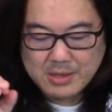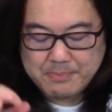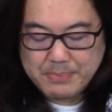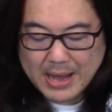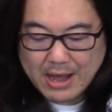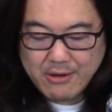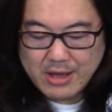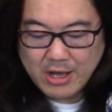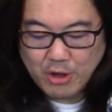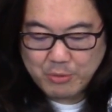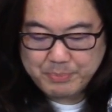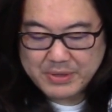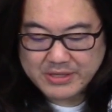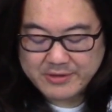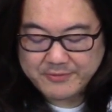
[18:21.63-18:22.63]
about
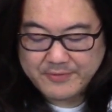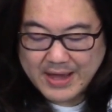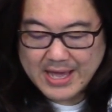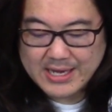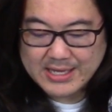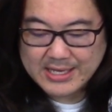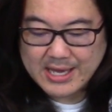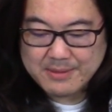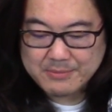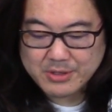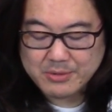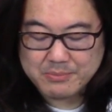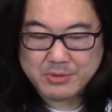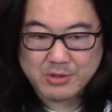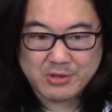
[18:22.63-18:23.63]
helping the fighting game
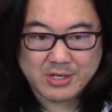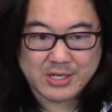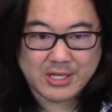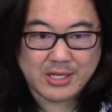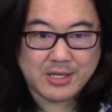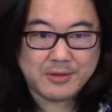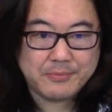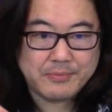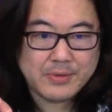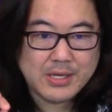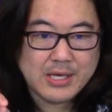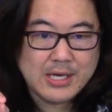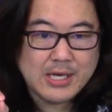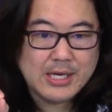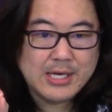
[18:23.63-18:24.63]
community,
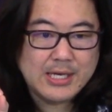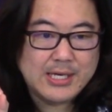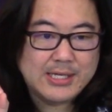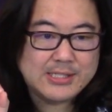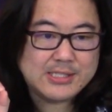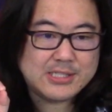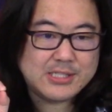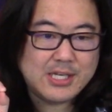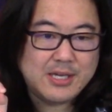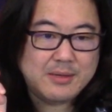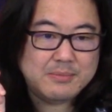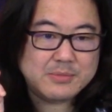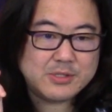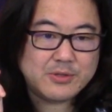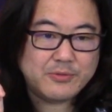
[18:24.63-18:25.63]
he
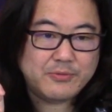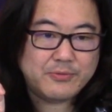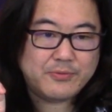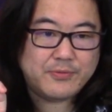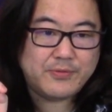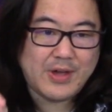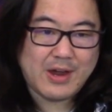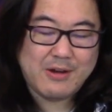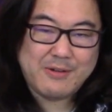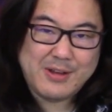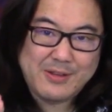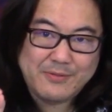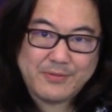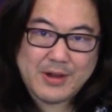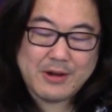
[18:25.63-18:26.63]
seems
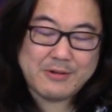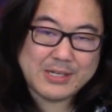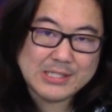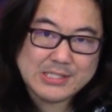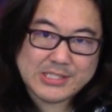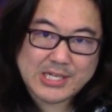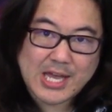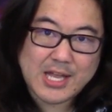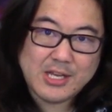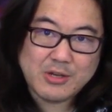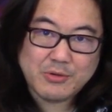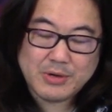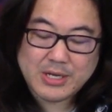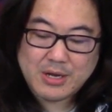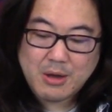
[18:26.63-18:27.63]
very, very
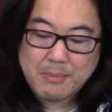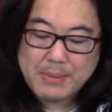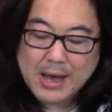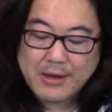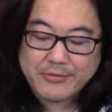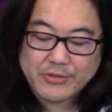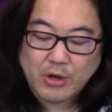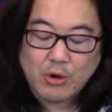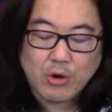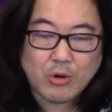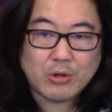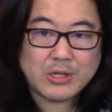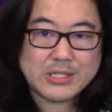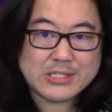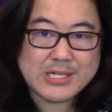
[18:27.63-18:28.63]
genuine about the
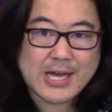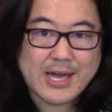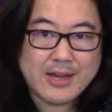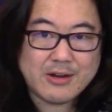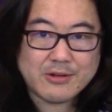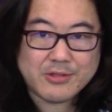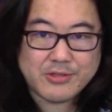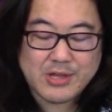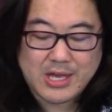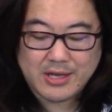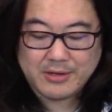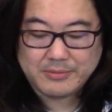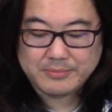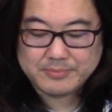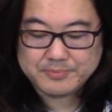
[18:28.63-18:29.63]
whole entire
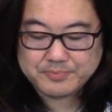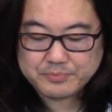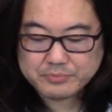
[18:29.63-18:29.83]
thing.